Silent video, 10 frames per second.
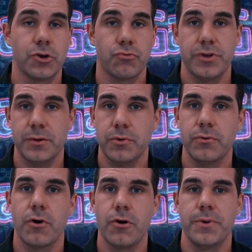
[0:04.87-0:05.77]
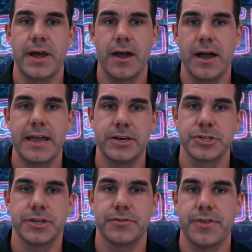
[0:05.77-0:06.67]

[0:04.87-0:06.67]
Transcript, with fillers: incredible OpenAI engine